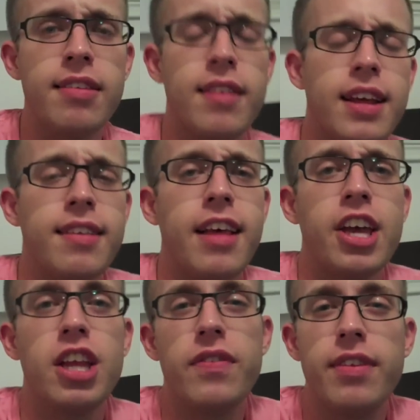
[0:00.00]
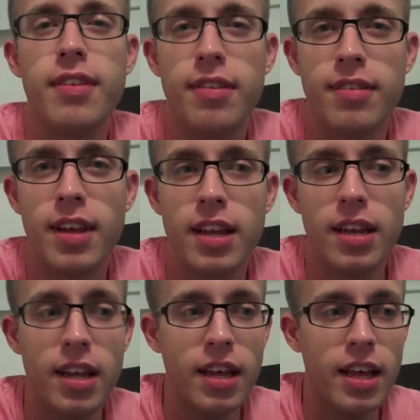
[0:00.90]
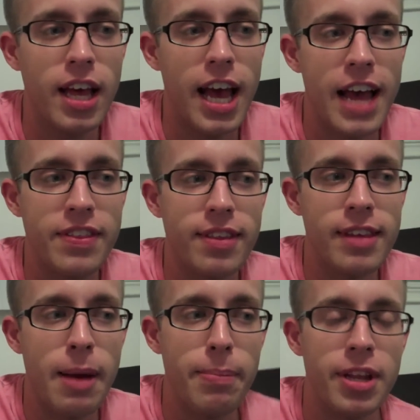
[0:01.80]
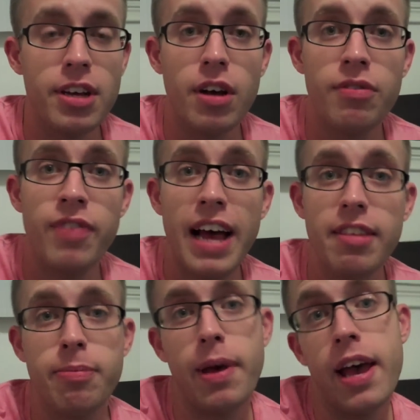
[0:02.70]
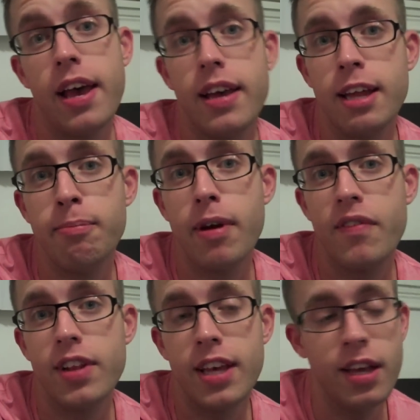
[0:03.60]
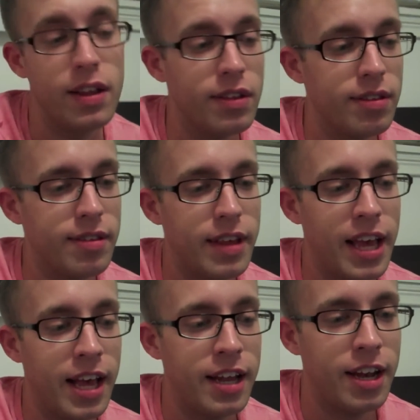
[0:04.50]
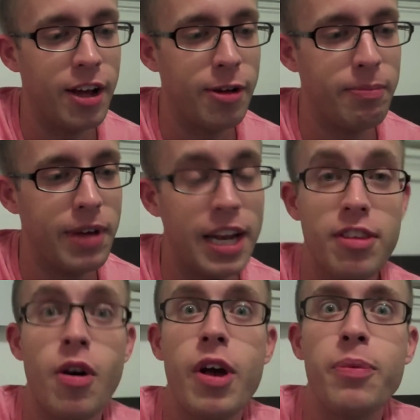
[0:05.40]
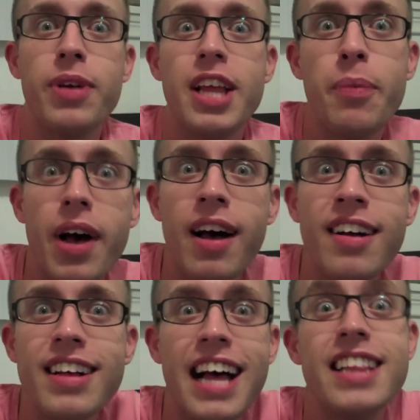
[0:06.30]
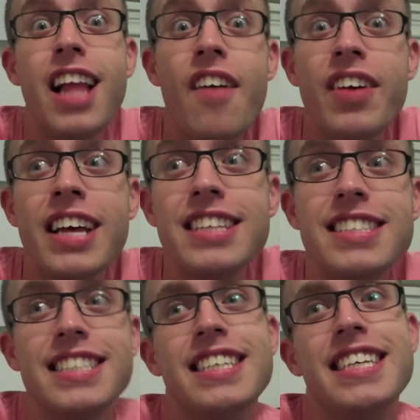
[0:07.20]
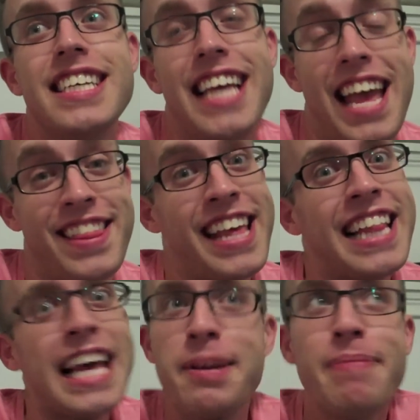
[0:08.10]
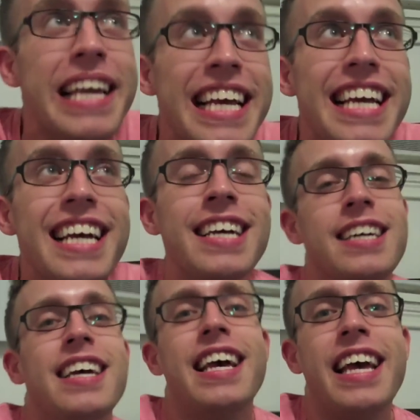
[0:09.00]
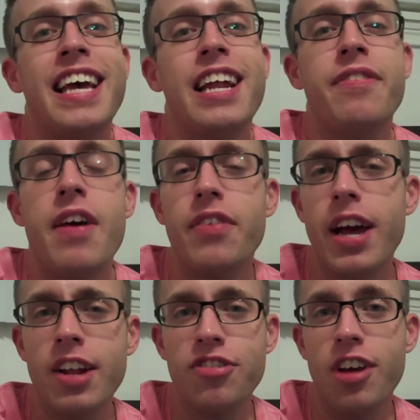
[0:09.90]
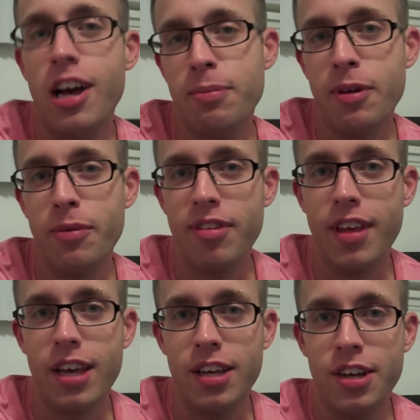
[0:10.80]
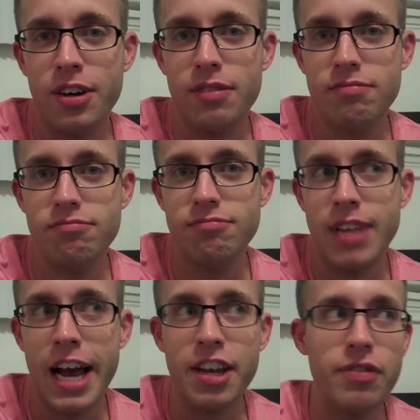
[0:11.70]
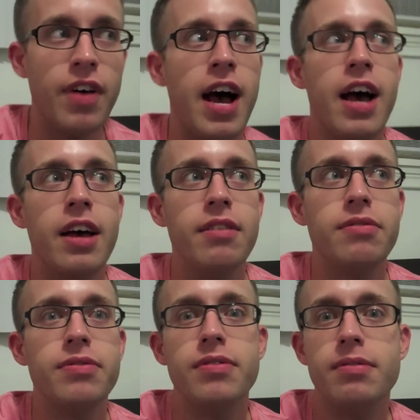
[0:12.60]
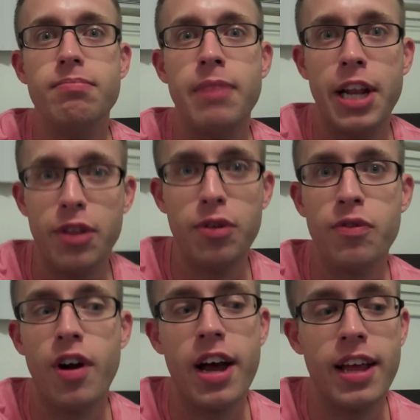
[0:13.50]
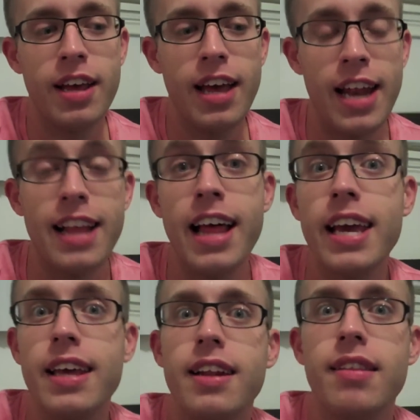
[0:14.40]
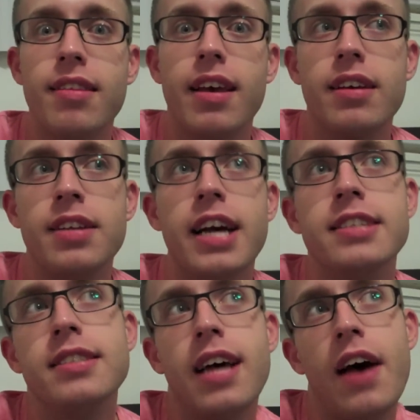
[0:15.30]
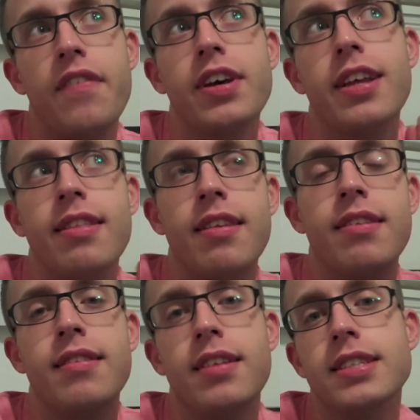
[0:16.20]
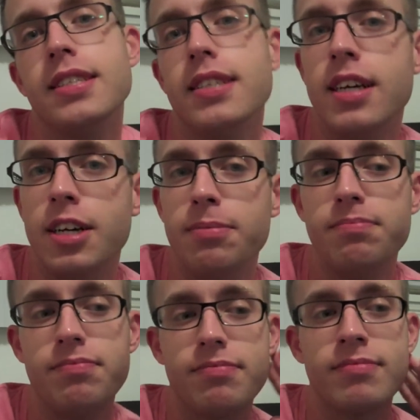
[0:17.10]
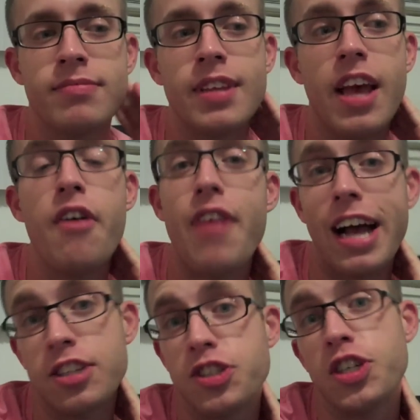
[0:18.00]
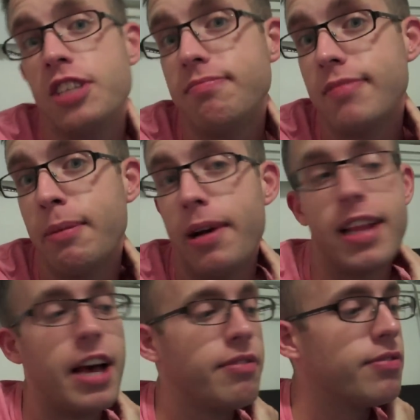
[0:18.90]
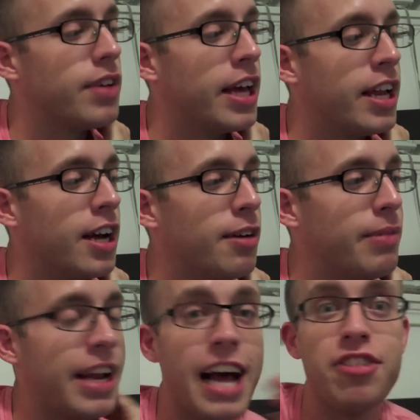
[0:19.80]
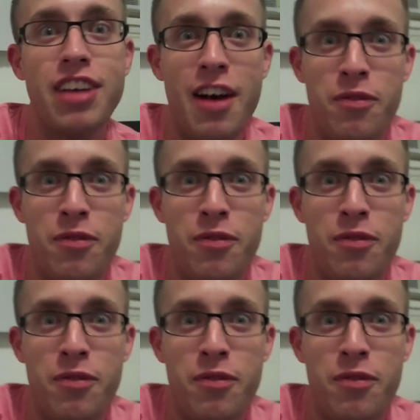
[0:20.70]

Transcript: an executive assistant at this company called Fast Pay in Beverly Hills, and um, and it's going really well. I love it, and they like me, and I've never had a job that was like, you know, nine to five, Monday through Friday, and I like it. It's like nice to have a consistent um, factor in my life, and um, and I actually have